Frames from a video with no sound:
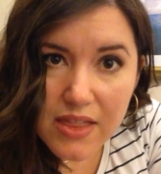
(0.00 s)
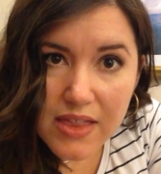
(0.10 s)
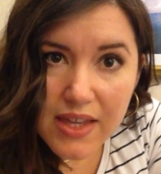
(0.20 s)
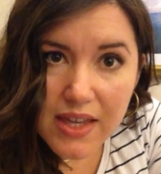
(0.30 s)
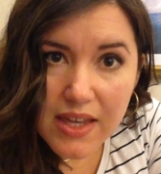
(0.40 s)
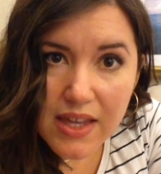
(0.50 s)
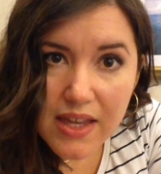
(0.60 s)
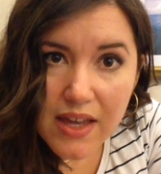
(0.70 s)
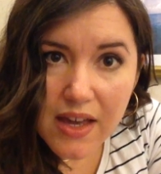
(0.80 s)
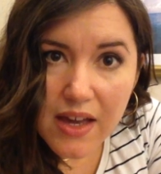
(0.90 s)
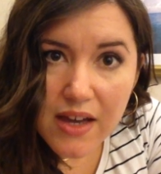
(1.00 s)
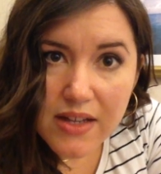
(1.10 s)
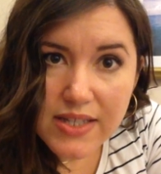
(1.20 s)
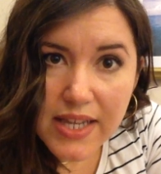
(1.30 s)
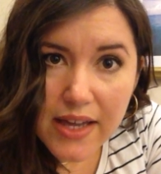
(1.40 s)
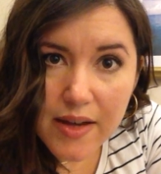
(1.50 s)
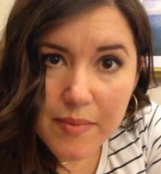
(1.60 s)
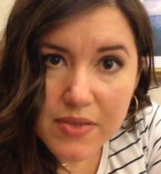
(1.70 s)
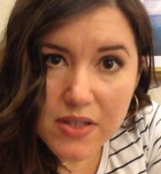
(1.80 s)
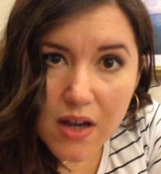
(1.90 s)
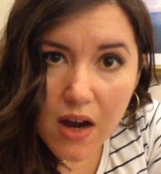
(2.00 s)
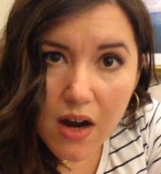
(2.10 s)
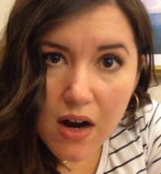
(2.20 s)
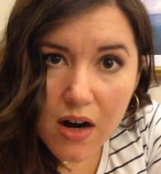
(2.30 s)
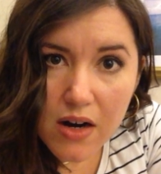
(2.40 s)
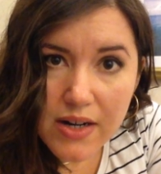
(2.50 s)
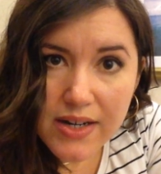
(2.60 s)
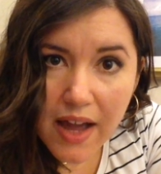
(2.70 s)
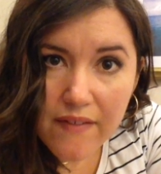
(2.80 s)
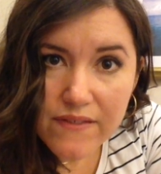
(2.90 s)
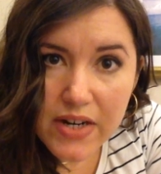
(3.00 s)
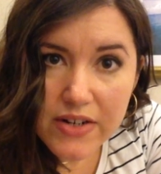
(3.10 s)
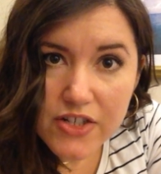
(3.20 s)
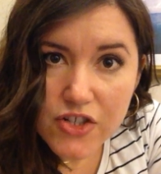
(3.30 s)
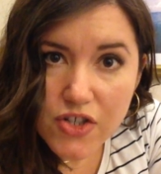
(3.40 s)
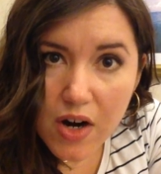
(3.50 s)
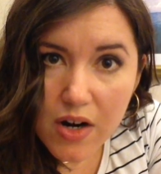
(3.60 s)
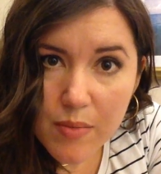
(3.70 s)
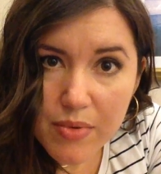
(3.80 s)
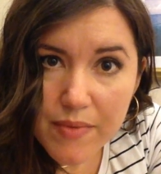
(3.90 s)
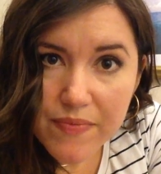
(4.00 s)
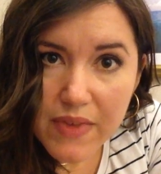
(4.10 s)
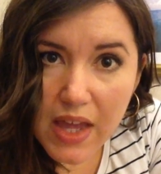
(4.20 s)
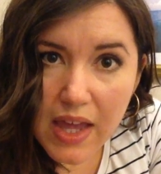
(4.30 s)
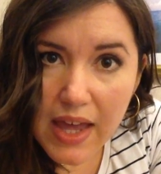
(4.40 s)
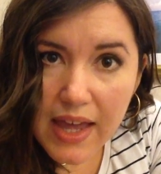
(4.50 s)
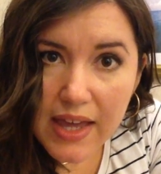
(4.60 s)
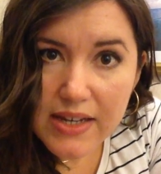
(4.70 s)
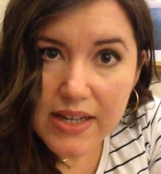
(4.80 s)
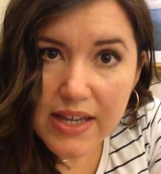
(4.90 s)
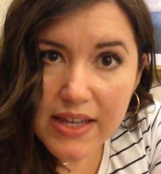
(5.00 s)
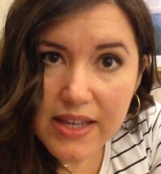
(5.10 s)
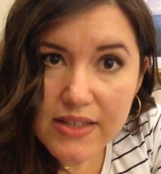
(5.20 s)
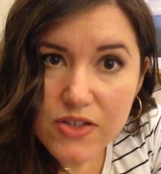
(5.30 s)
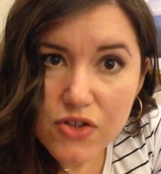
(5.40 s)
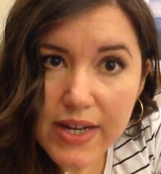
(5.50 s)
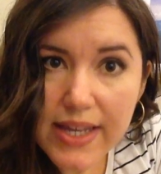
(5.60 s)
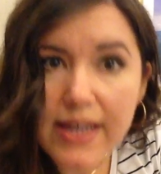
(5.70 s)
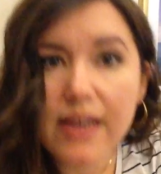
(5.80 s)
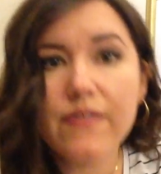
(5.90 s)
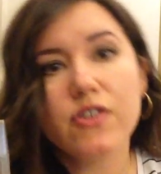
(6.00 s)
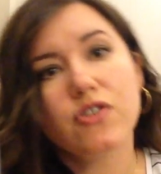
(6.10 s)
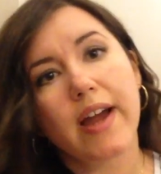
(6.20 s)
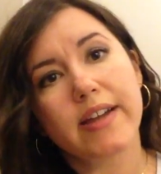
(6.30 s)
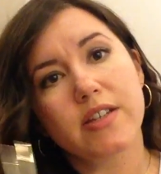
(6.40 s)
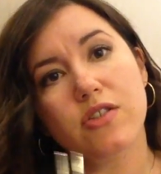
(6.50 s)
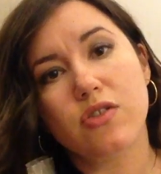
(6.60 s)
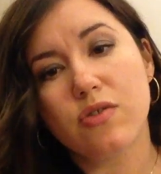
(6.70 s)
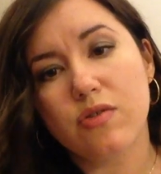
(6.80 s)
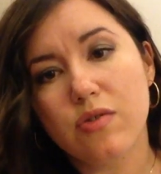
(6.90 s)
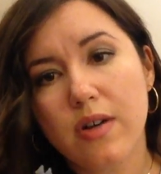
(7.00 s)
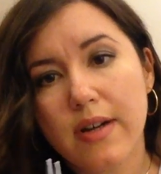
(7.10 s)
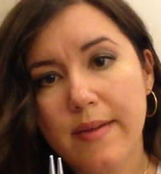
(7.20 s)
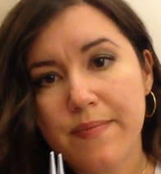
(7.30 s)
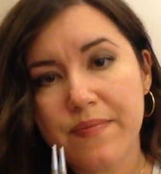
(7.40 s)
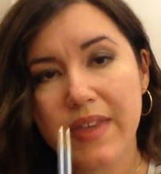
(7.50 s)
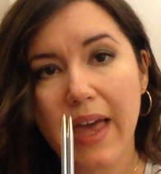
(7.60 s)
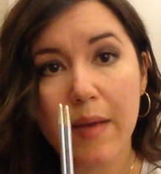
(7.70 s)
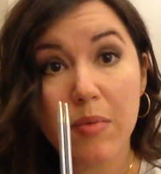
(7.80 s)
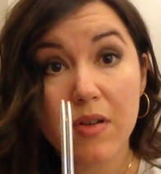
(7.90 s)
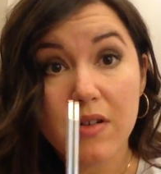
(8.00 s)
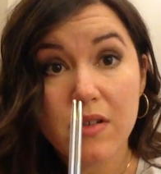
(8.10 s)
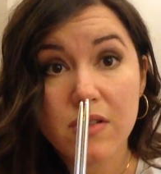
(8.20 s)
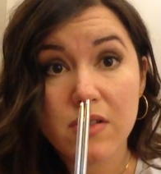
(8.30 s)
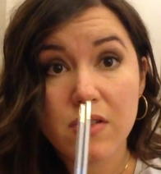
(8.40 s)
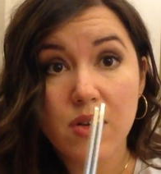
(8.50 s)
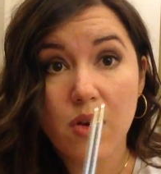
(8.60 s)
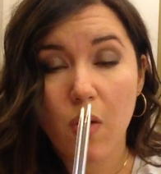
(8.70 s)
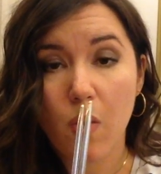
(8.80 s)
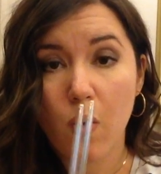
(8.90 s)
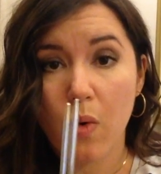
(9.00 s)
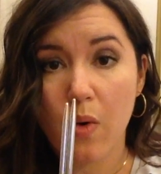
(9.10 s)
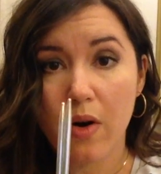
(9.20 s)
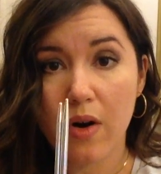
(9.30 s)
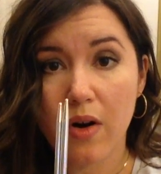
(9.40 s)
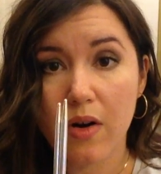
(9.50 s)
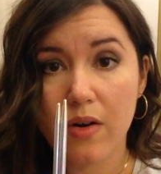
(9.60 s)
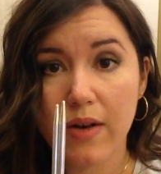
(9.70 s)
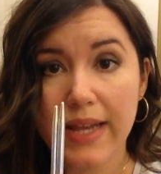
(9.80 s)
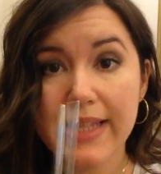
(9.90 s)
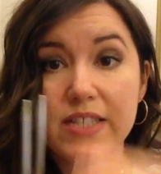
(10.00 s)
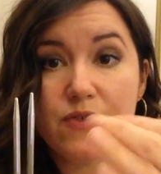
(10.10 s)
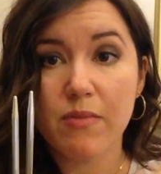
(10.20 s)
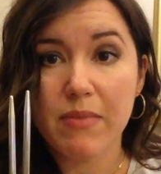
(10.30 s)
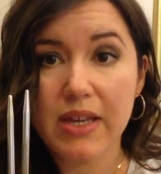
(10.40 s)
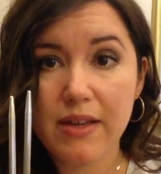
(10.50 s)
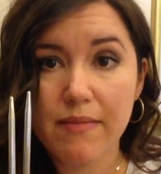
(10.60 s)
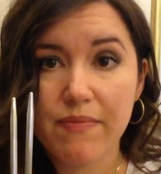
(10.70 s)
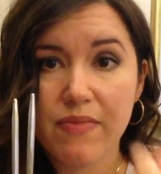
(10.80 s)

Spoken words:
the tips are not very sharp, and it gets tricky if you're trying to do cables, or at least for me,